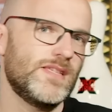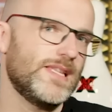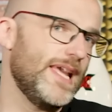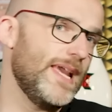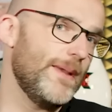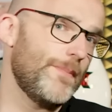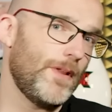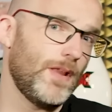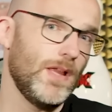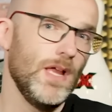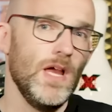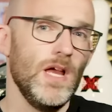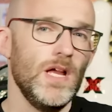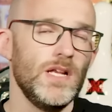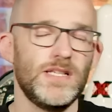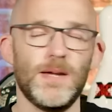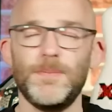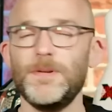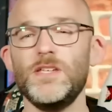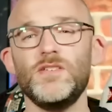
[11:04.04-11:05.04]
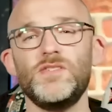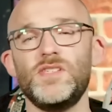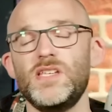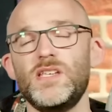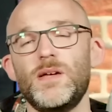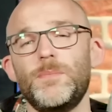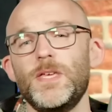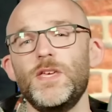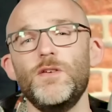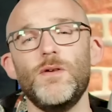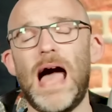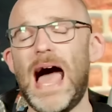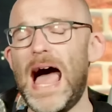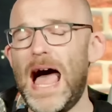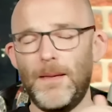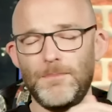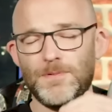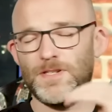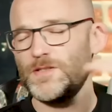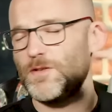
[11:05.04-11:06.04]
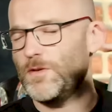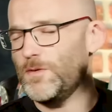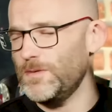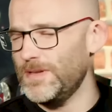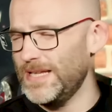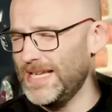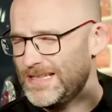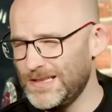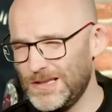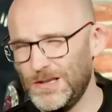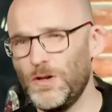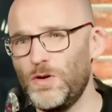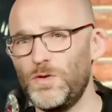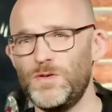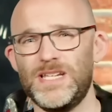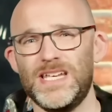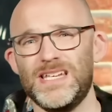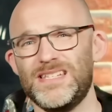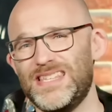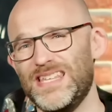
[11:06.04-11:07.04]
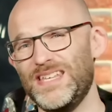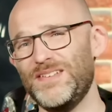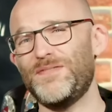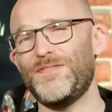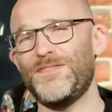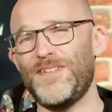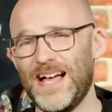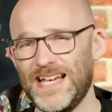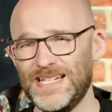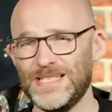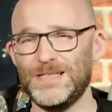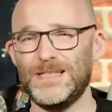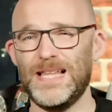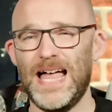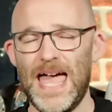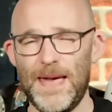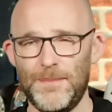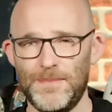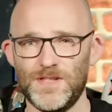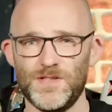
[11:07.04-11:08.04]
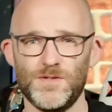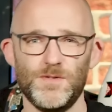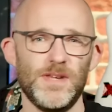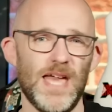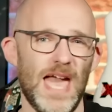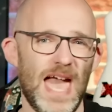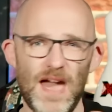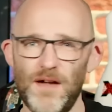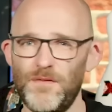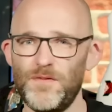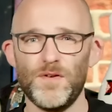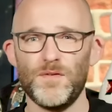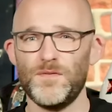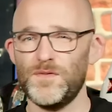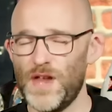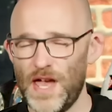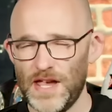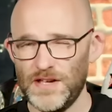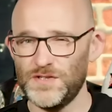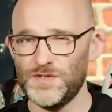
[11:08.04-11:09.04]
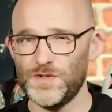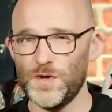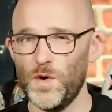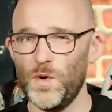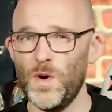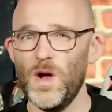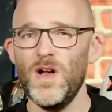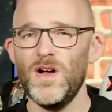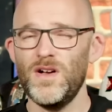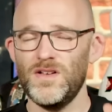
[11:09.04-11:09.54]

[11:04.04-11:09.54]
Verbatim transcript: label, WCW absolutely loaded the final episode ever of Nitro